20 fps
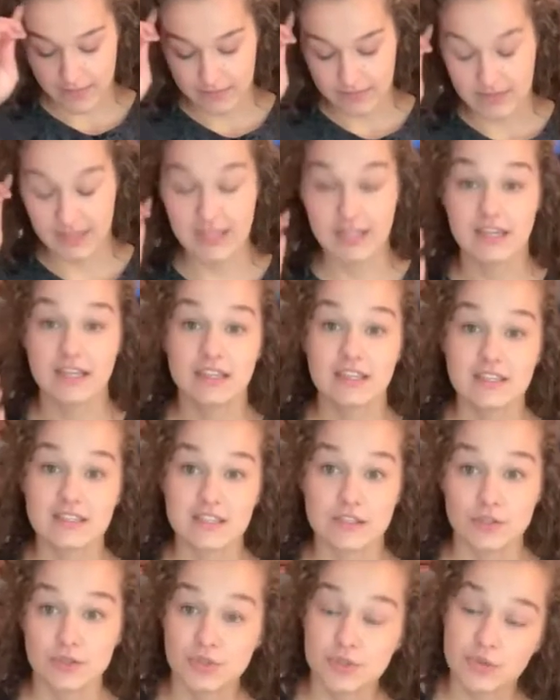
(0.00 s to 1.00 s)
eating this
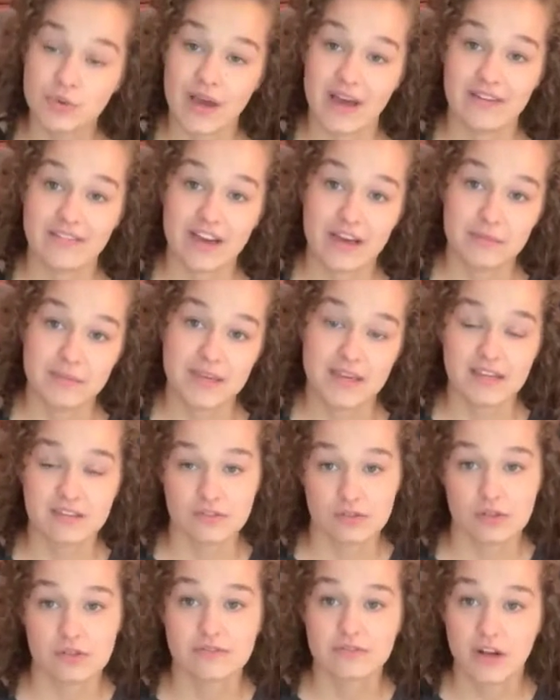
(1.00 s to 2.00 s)
and you do have IBS
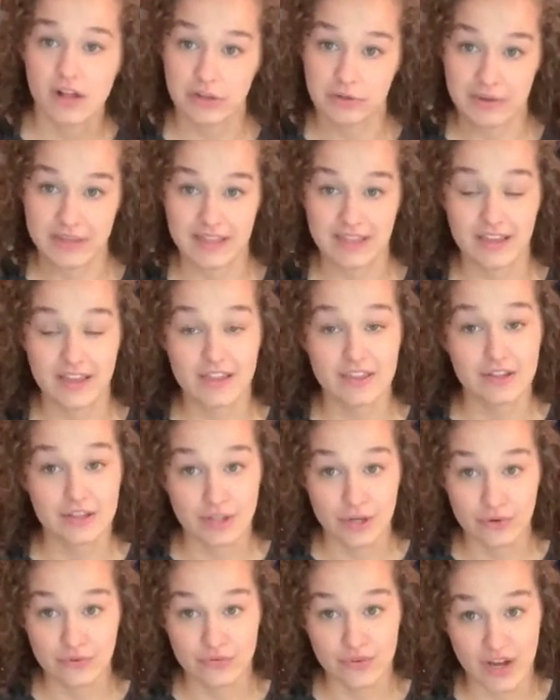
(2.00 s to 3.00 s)
or are following the
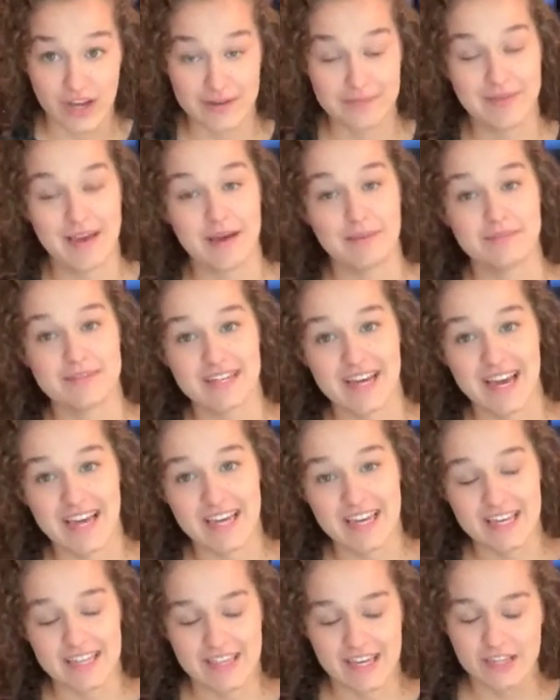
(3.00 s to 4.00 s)
low FODMAP
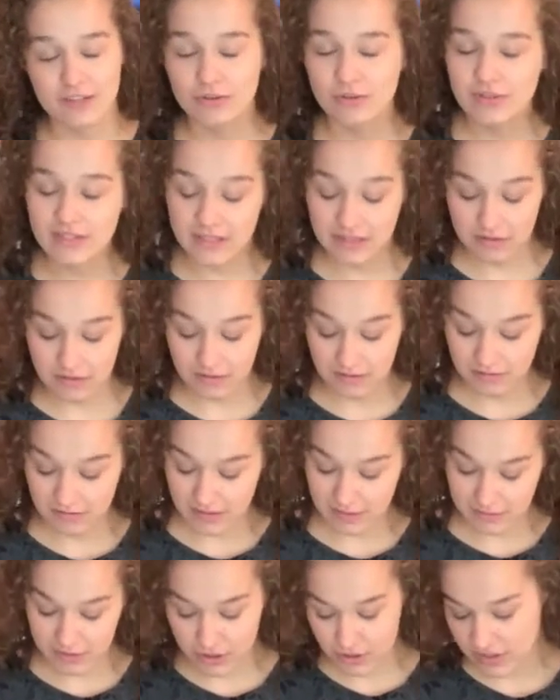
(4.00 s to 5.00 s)
diet, that you only
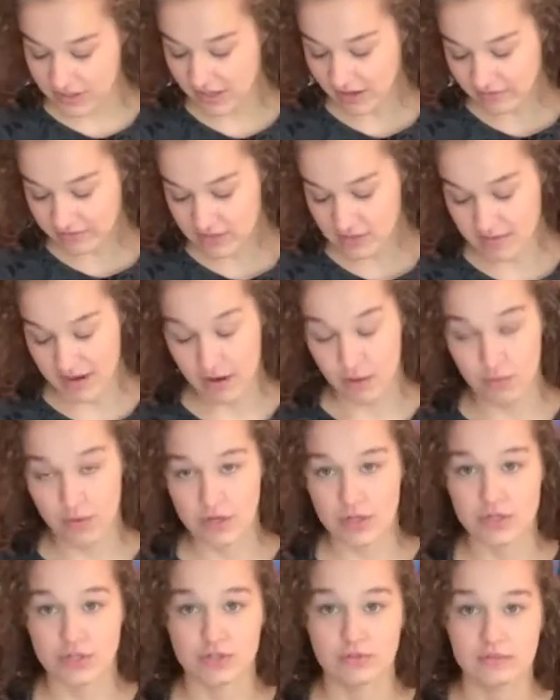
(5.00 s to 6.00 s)
limit yourself to about 1
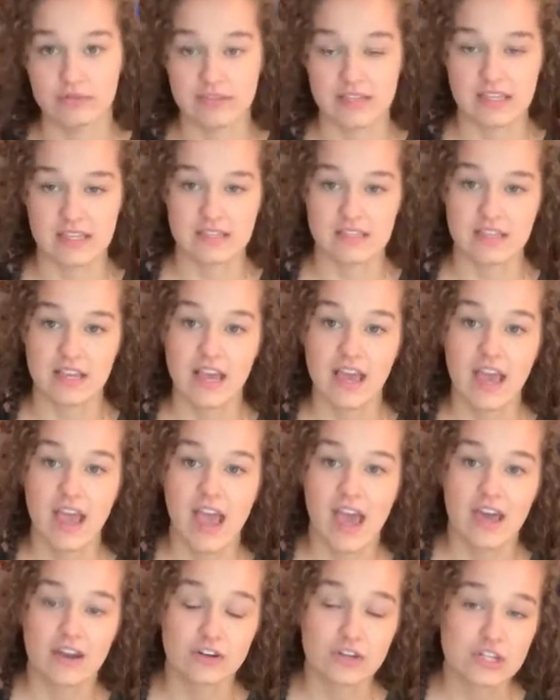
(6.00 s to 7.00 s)
or 2 of these
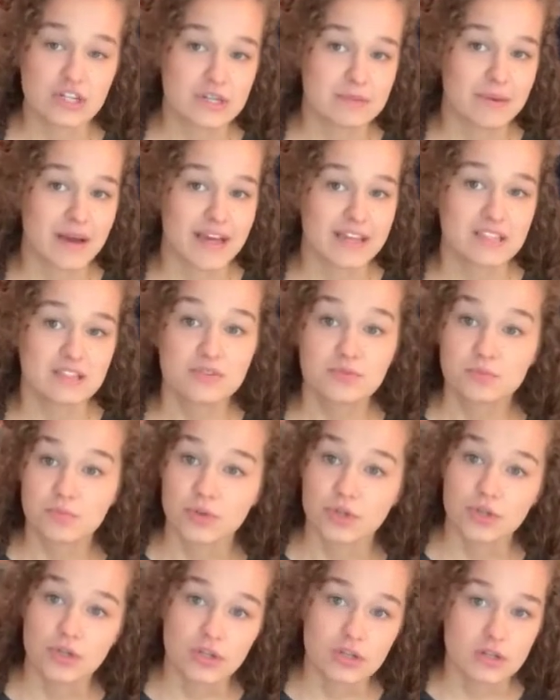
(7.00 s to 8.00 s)
energy bites
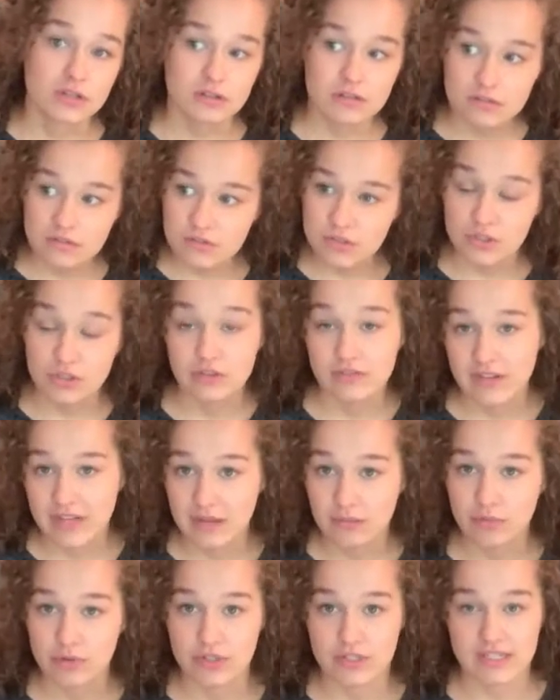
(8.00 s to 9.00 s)
per serving,
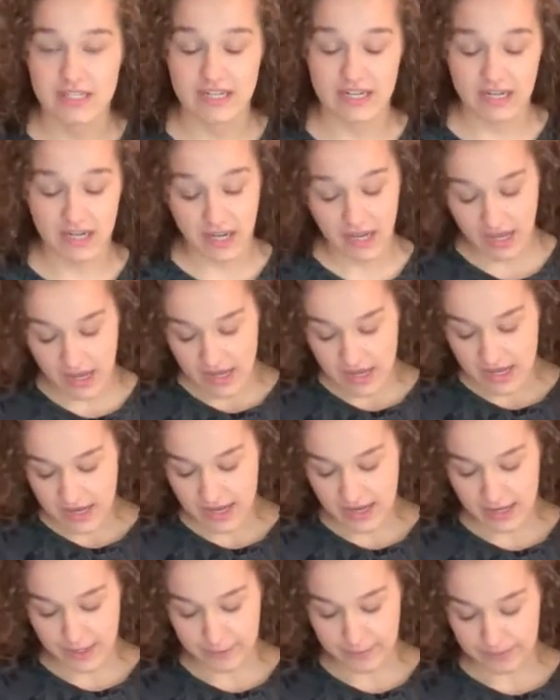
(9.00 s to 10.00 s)
per sitting,
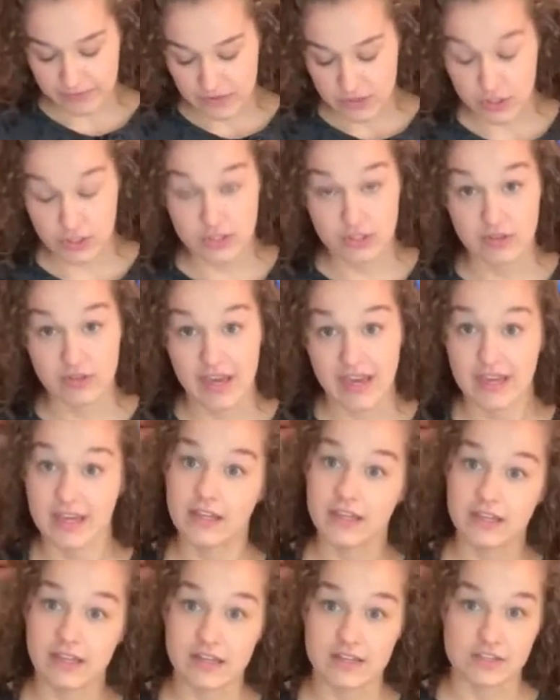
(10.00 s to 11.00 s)
just so that
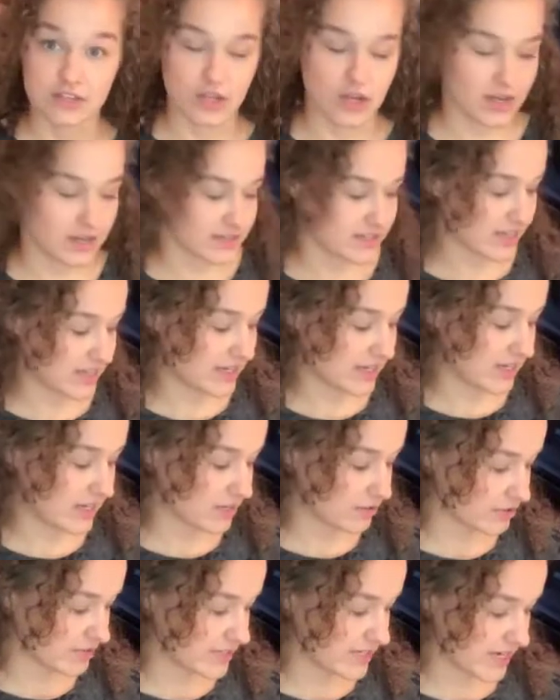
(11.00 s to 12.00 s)
it doesn't cause any
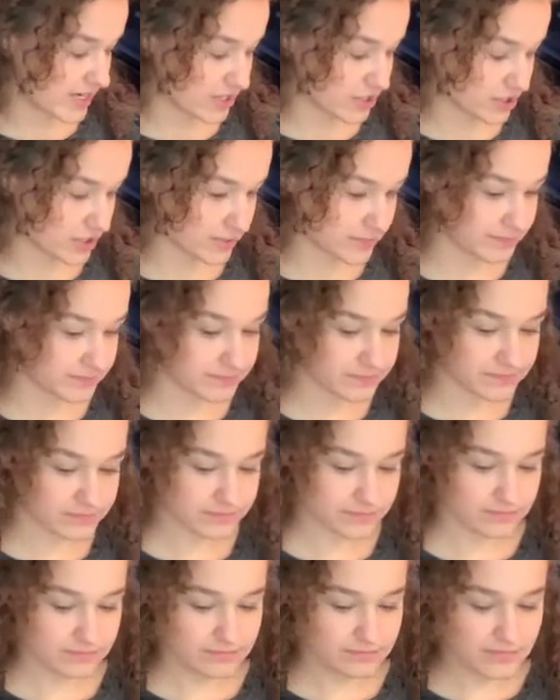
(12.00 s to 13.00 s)
irritation.
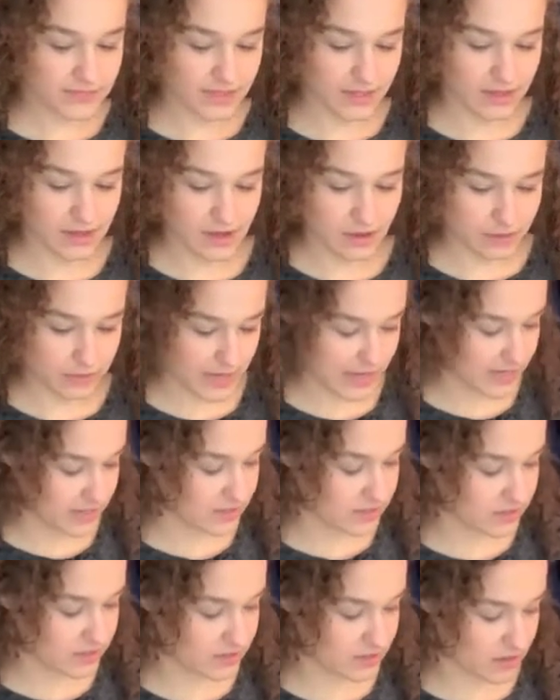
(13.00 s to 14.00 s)
Okay,
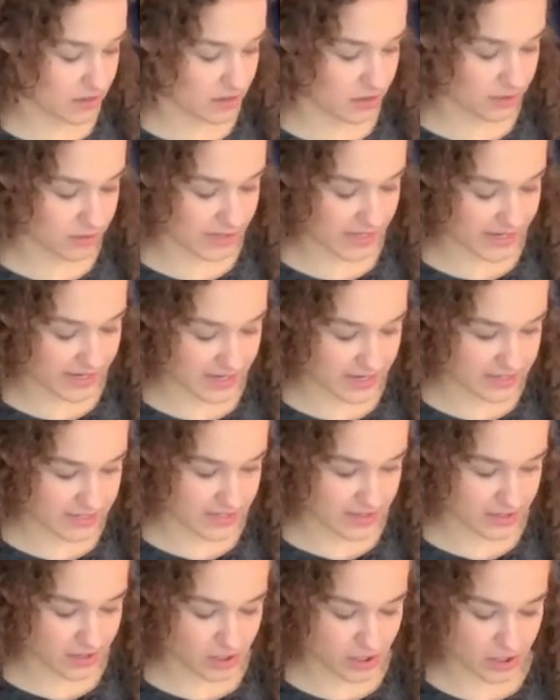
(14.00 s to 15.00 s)
so like I
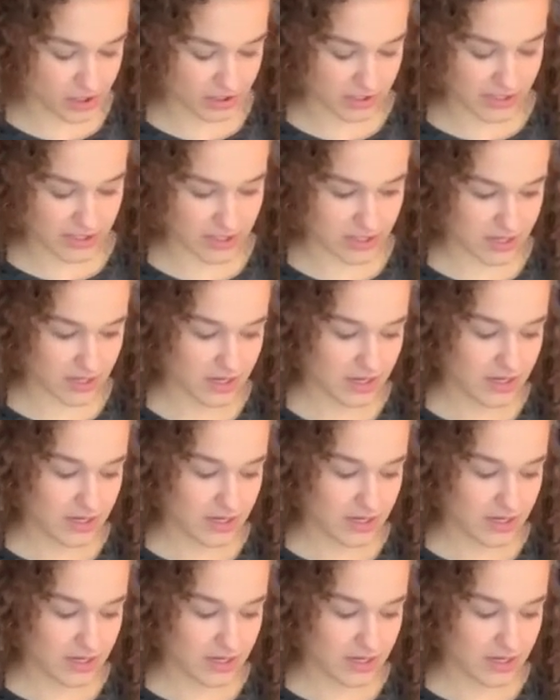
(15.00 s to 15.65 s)
said earlier,